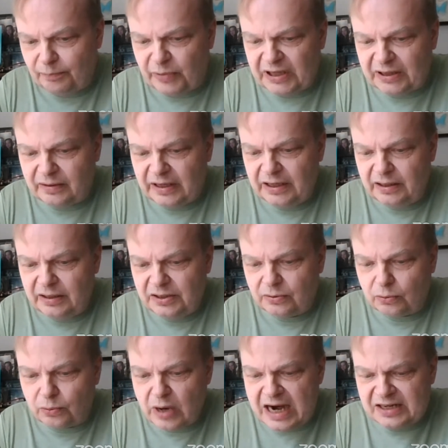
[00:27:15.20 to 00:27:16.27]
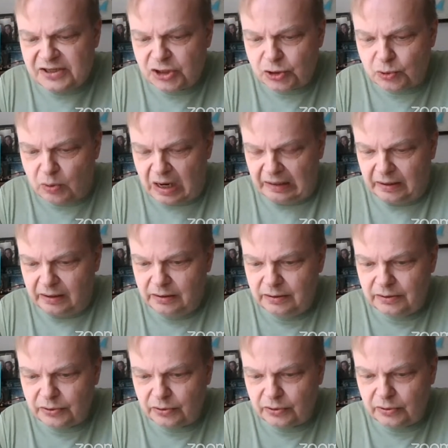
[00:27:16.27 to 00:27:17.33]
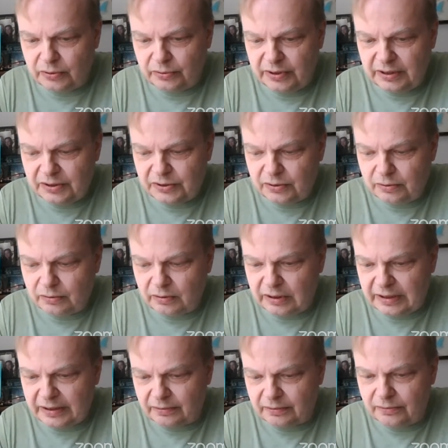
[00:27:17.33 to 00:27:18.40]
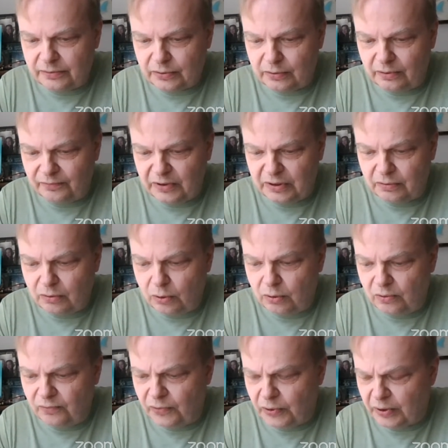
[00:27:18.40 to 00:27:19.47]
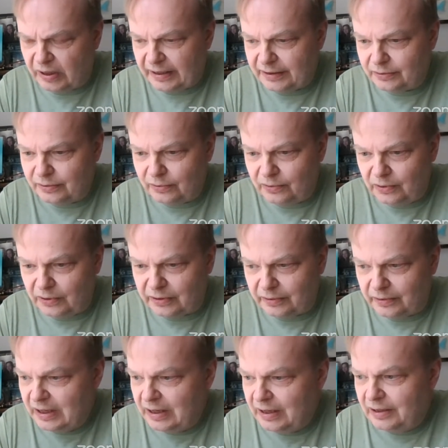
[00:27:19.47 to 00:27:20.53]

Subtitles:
But it is gradual, so it is not like solving overnight all the